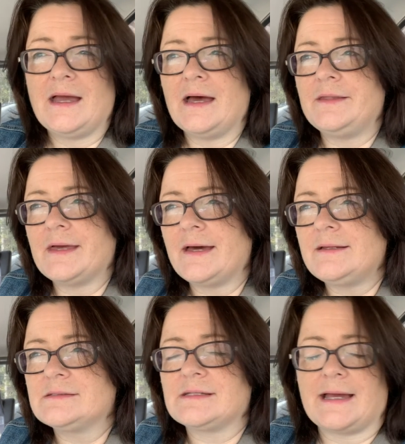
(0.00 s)
And
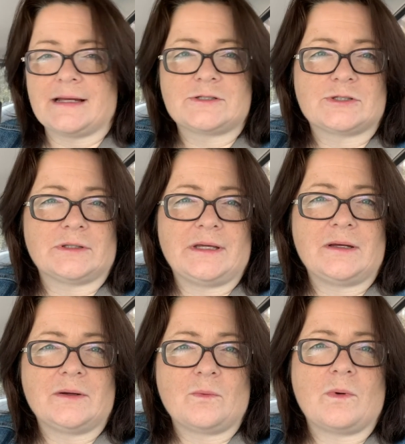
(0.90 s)
that is
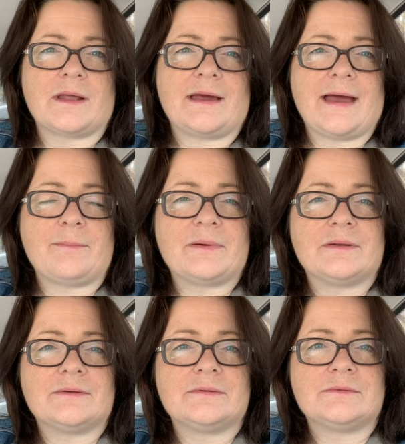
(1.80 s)
actually what
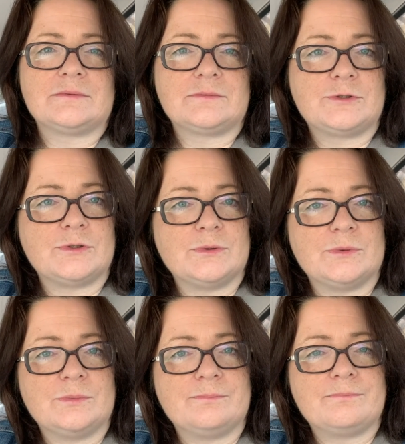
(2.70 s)
happened
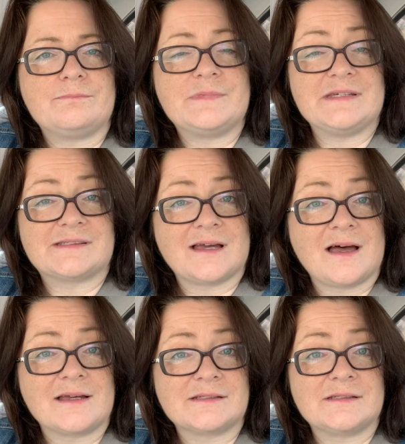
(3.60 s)
to these
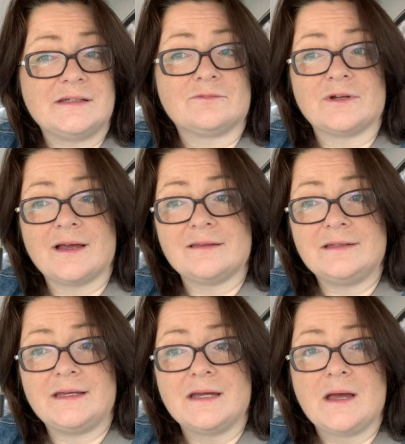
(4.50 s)
guys in
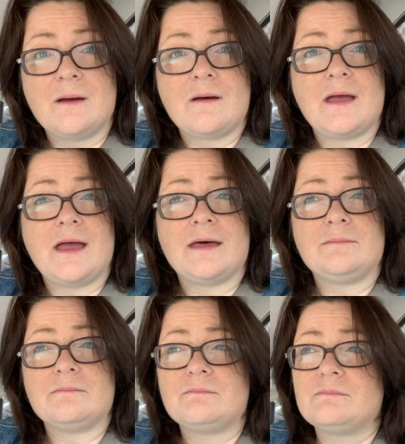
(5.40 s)
reality.
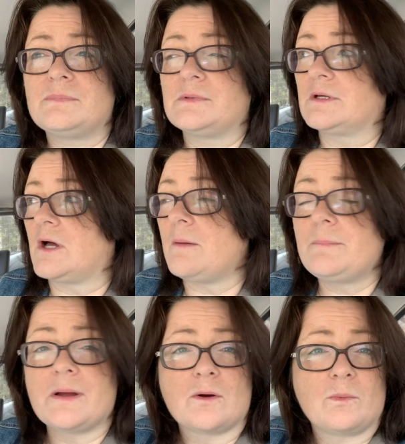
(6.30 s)
But the
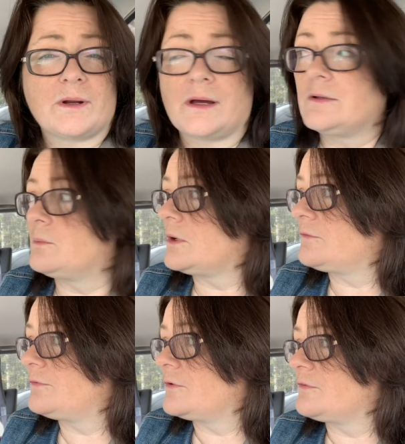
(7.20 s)
cupbearer went on to work
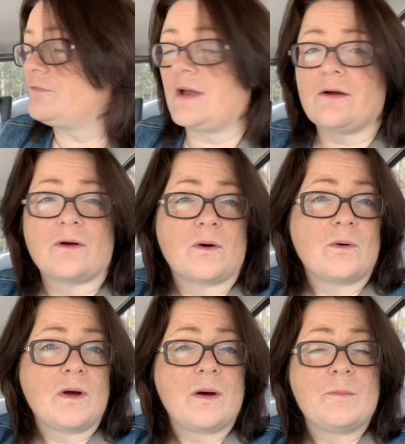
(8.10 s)
for
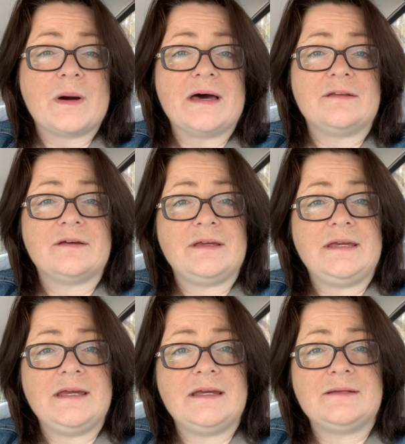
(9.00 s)
Pharaoh, but
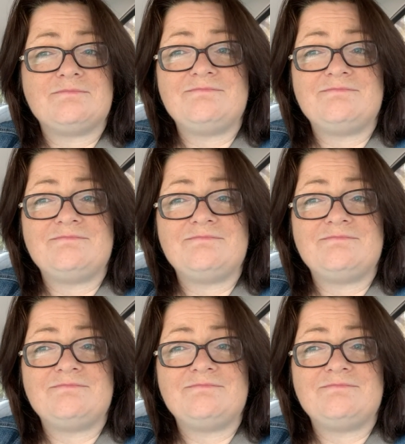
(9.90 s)
he